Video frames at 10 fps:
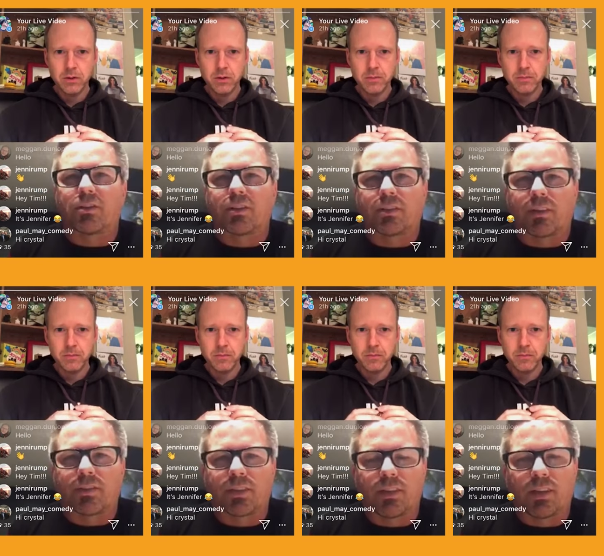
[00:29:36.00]
Speaker 1: I've
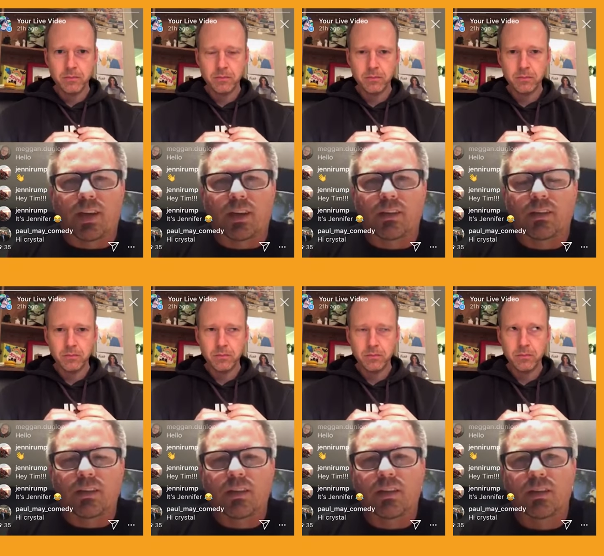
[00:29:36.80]
seen that.
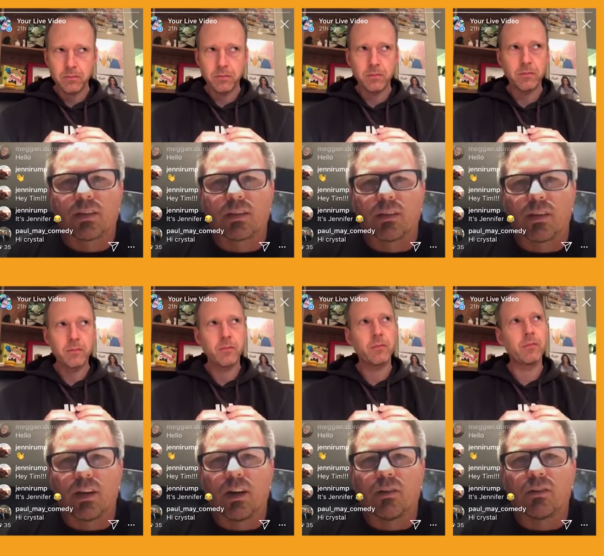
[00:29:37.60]
So no.